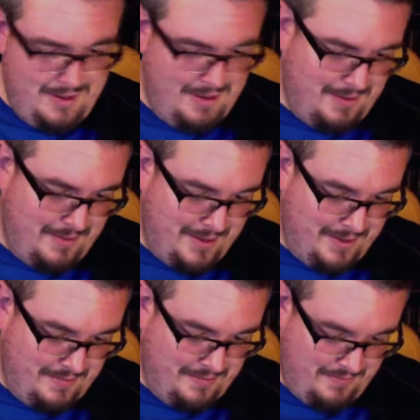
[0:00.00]
you know,
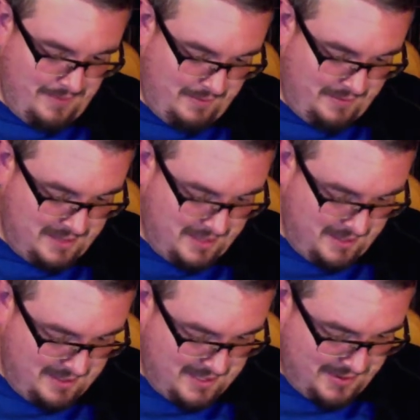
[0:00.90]
all of a sudden
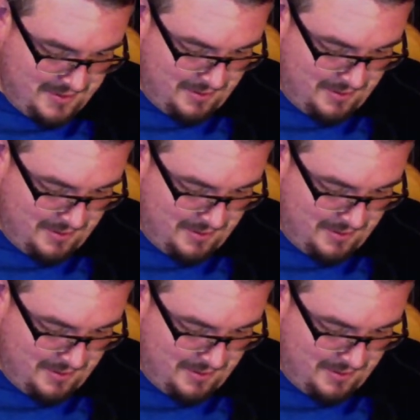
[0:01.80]
he's now doing